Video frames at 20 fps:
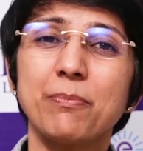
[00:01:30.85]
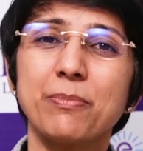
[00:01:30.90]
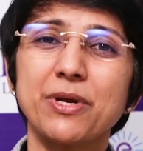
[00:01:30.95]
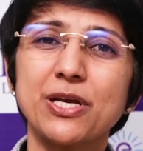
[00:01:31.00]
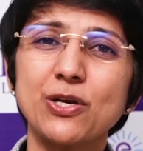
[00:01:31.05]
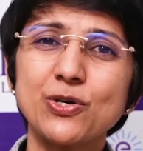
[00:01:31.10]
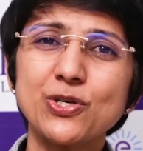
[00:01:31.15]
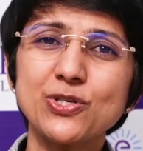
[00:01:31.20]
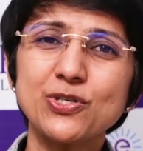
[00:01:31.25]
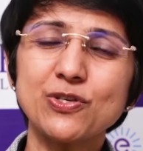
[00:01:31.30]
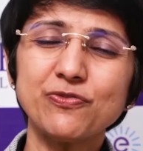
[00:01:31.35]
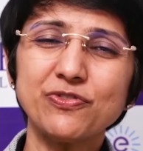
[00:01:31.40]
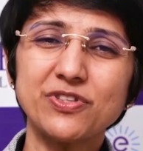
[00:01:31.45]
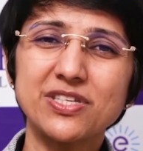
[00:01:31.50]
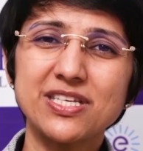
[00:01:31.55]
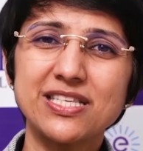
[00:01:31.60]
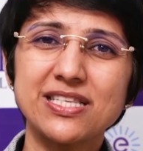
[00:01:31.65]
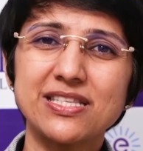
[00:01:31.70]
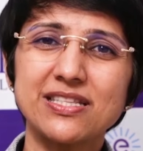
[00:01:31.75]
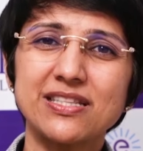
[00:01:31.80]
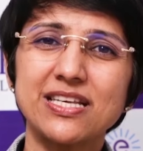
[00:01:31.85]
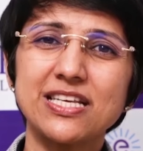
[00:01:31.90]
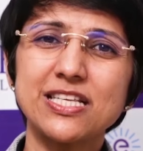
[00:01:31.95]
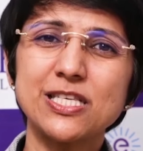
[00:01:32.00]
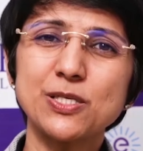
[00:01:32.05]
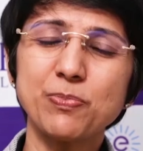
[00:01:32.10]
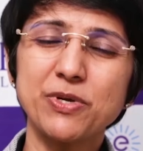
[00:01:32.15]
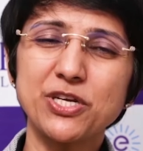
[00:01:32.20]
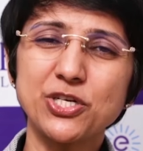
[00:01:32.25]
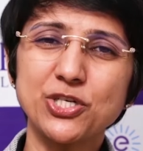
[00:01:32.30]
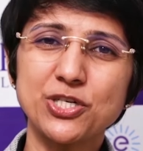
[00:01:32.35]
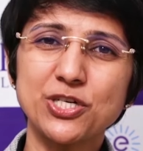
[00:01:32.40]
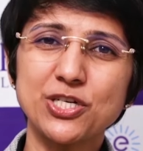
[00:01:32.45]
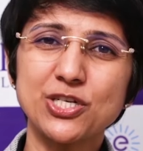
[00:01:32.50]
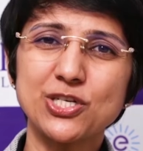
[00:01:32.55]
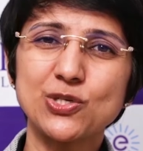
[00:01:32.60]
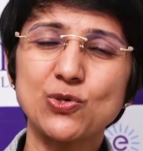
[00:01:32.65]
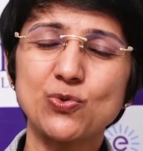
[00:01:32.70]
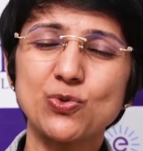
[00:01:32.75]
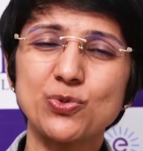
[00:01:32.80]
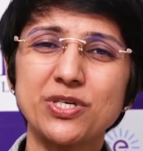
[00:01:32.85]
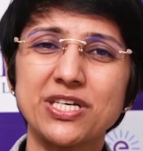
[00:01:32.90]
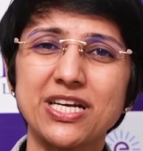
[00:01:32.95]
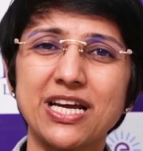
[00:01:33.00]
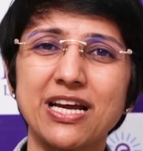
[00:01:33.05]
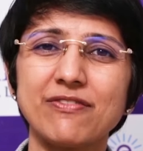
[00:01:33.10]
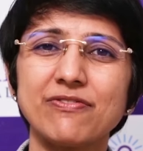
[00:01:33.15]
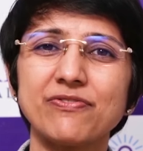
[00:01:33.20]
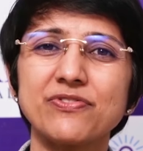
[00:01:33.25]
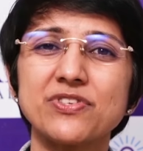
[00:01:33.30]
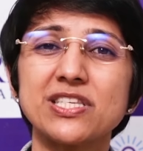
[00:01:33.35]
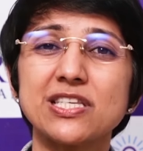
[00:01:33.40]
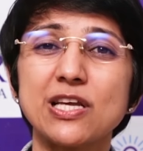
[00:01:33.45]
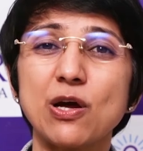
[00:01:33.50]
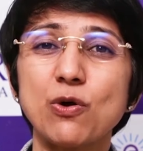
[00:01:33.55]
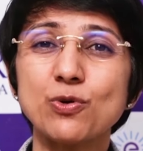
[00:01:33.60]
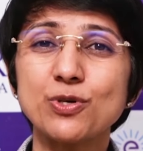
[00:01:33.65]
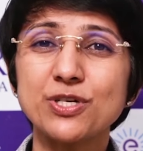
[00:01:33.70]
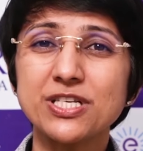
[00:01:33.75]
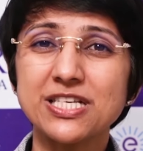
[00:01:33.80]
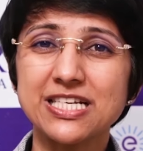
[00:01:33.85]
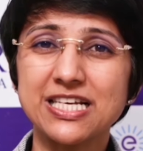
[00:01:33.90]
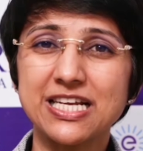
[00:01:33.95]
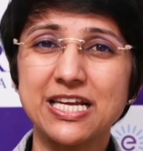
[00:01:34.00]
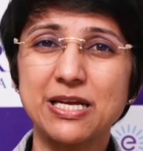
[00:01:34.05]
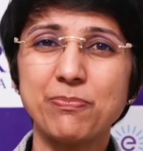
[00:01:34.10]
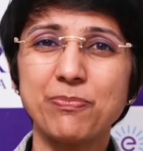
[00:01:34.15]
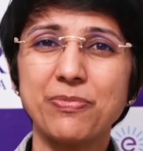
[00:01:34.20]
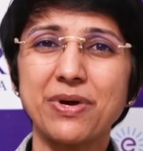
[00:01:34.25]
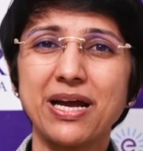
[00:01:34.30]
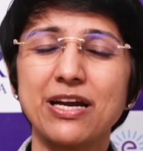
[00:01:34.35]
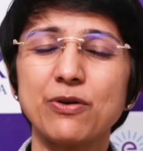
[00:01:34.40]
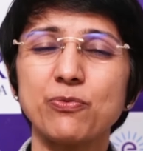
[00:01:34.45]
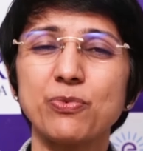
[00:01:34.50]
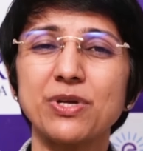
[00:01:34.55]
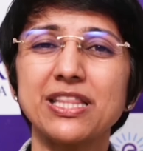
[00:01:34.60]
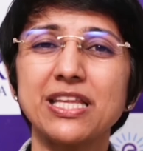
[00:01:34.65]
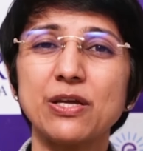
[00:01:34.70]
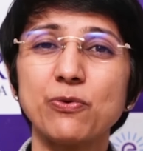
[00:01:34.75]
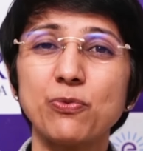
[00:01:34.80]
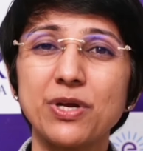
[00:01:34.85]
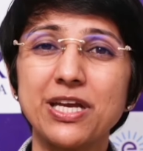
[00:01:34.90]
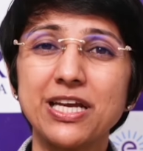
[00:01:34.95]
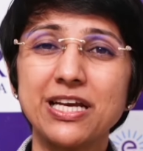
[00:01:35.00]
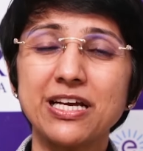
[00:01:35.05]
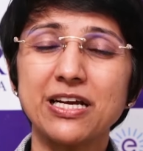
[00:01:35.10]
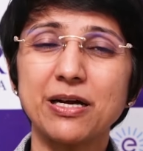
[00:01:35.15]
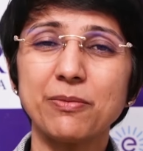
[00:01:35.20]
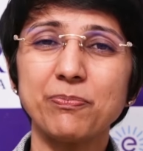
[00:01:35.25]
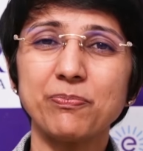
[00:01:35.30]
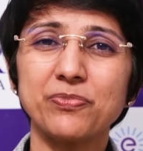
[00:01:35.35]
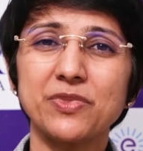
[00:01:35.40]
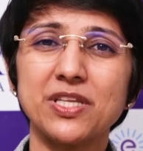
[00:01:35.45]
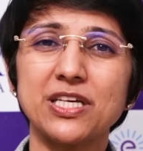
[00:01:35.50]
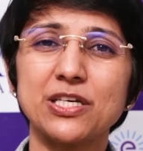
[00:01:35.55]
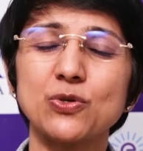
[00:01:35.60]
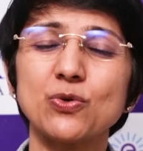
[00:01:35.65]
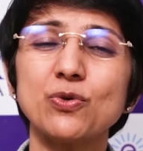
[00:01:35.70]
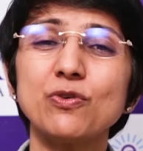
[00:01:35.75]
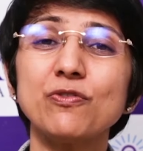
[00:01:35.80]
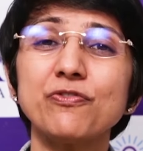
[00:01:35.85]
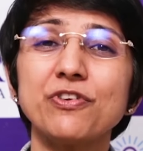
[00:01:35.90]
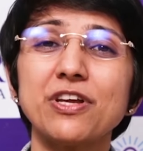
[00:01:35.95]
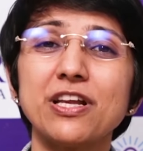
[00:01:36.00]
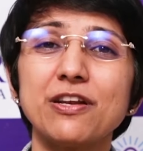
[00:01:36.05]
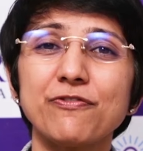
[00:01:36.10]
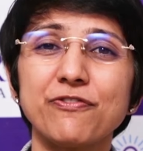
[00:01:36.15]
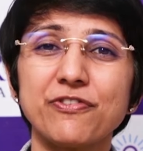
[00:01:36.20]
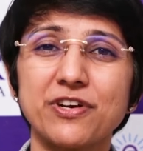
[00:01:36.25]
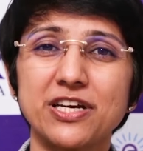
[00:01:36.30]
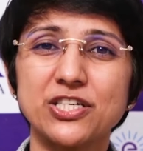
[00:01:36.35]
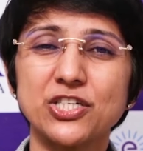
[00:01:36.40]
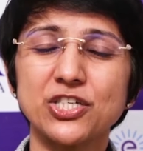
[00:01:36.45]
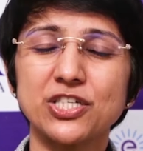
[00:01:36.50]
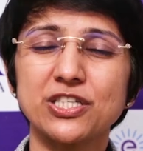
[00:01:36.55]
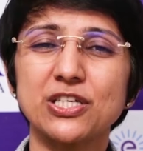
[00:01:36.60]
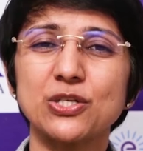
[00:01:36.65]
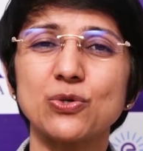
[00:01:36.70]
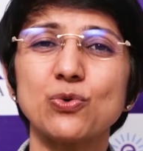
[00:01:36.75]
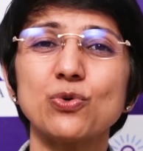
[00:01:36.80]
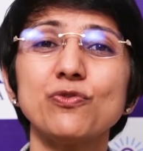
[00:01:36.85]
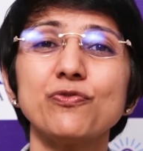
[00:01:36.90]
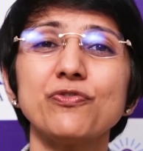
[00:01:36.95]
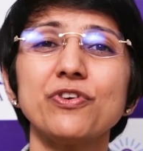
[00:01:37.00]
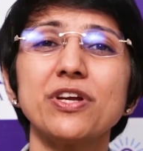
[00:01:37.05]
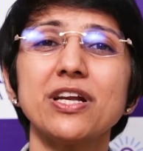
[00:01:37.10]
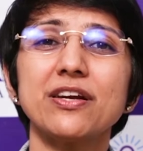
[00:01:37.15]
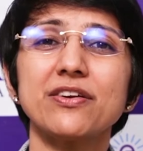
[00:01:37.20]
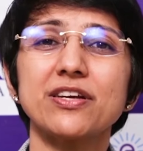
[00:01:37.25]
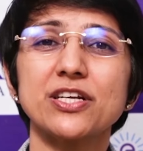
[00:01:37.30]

Because of this, these patients don't have sound sleep, and when they wake up, they don't feel fresh, they don't feel